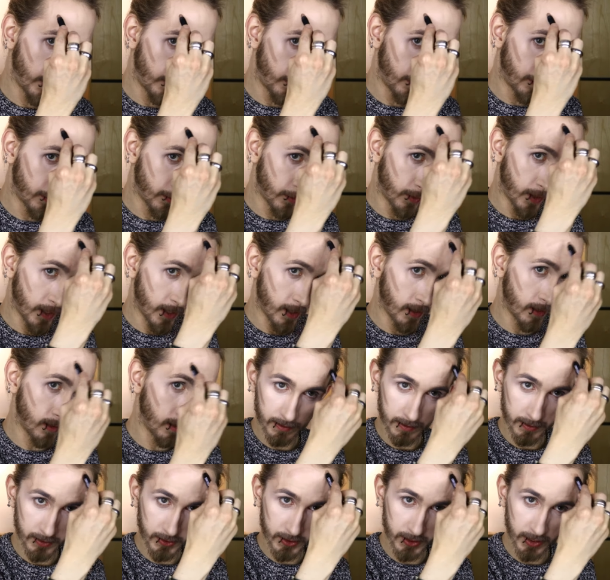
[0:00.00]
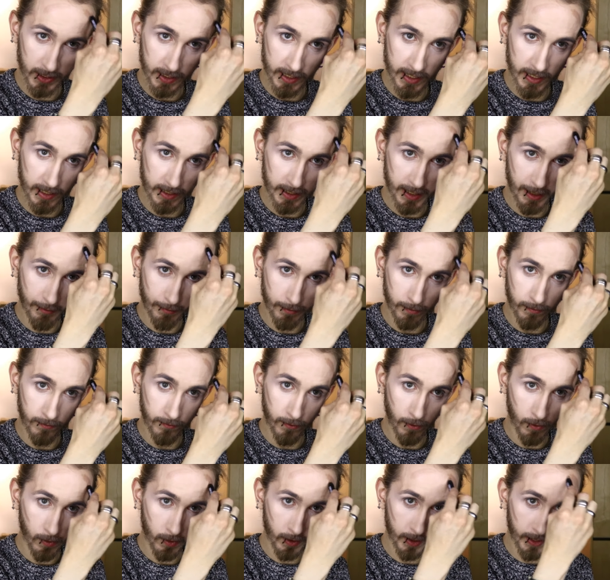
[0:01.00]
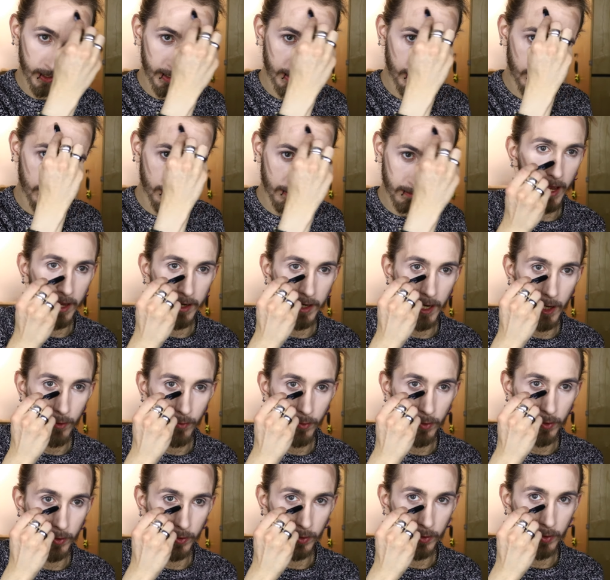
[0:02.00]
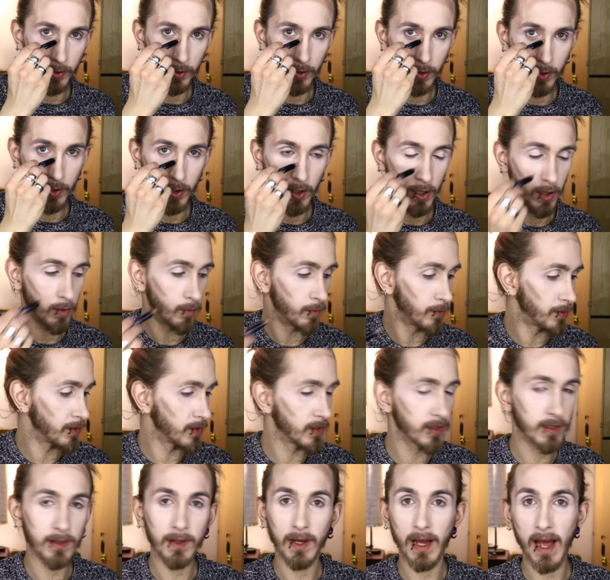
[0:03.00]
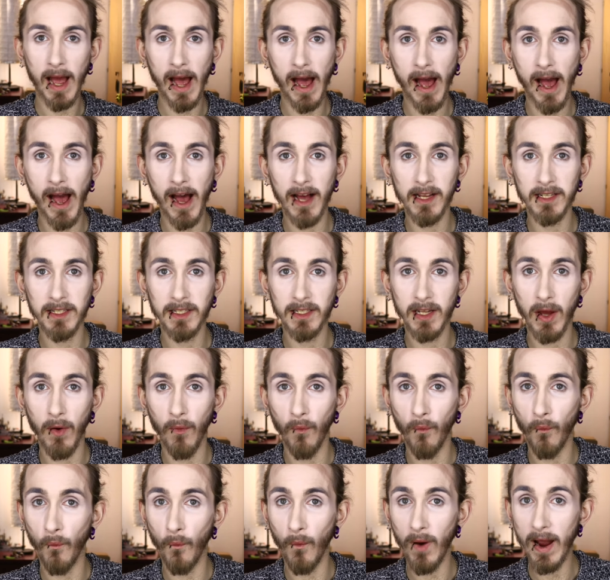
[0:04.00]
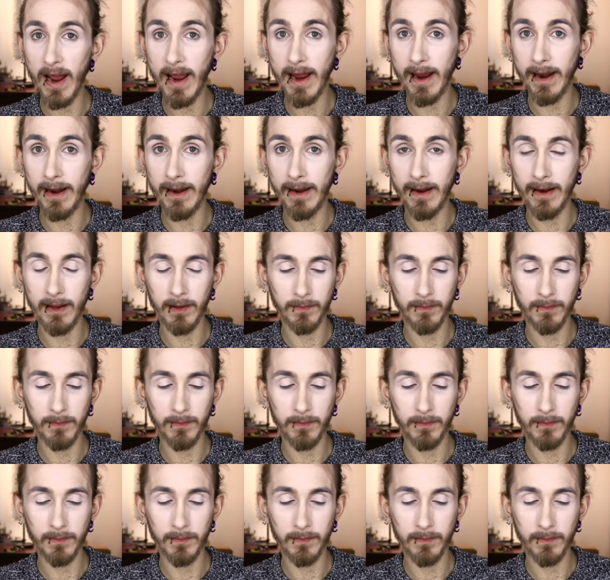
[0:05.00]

we're just gonna shrink our forehead and our nose as well.